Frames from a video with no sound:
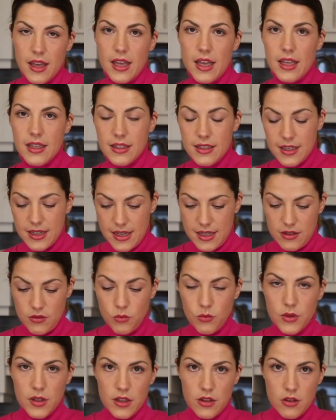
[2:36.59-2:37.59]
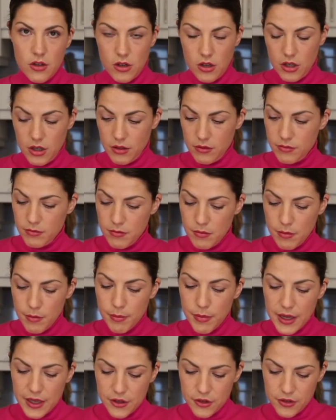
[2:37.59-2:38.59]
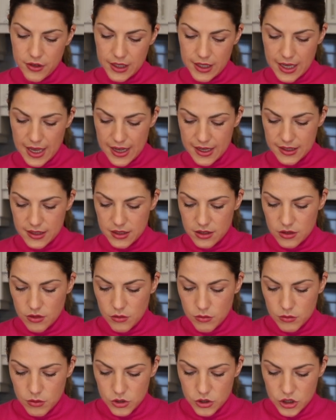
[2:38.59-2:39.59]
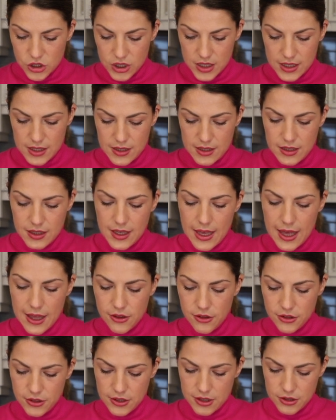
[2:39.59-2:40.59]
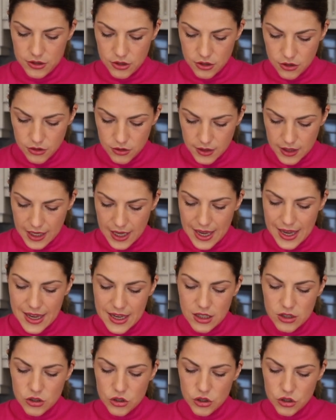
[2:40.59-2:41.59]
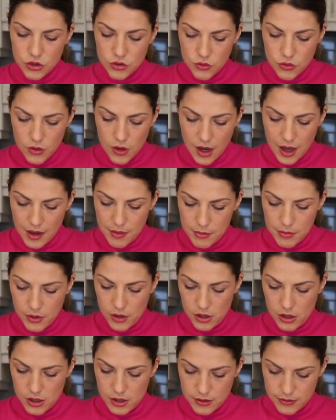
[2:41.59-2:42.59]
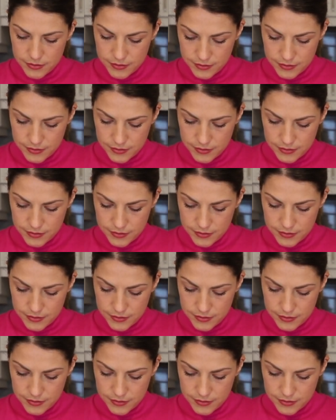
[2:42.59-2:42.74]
And then with our buttery hands, we'll just gather the dough into a ball.